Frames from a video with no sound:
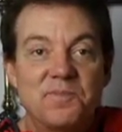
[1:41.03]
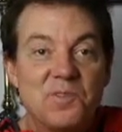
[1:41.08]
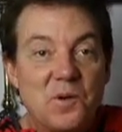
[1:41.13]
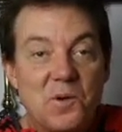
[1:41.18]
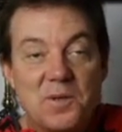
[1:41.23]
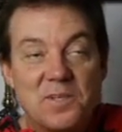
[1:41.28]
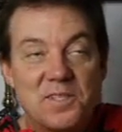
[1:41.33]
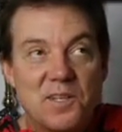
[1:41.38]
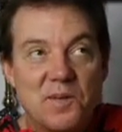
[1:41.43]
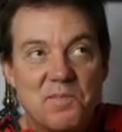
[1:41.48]

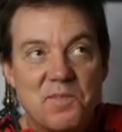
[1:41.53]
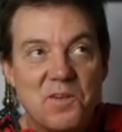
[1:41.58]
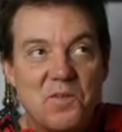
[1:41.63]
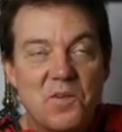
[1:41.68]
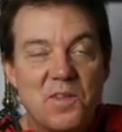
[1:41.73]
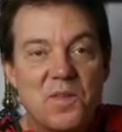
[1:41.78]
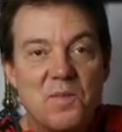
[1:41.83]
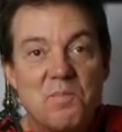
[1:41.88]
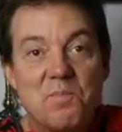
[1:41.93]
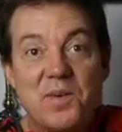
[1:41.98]
or something
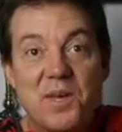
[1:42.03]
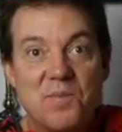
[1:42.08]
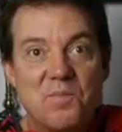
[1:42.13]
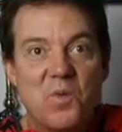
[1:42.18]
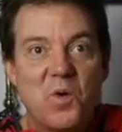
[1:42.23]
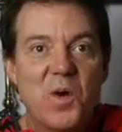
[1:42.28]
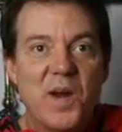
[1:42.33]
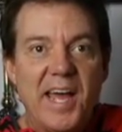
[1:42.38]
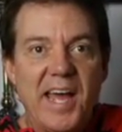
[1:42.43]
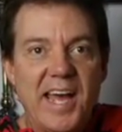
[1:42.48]
with a bit
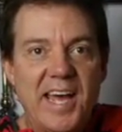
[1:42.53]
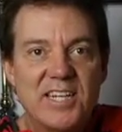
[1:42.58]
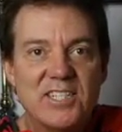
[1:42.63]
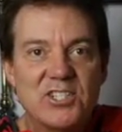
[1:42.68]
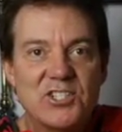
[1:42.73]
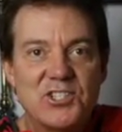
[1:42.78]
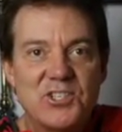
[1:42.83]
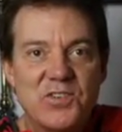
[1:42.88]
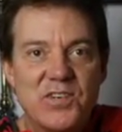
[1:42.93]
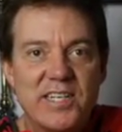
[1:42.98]
more
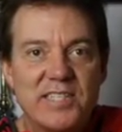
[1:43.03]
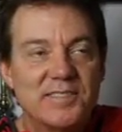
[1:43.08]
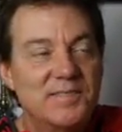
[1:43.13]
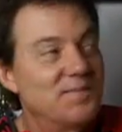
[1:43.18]
edge to it,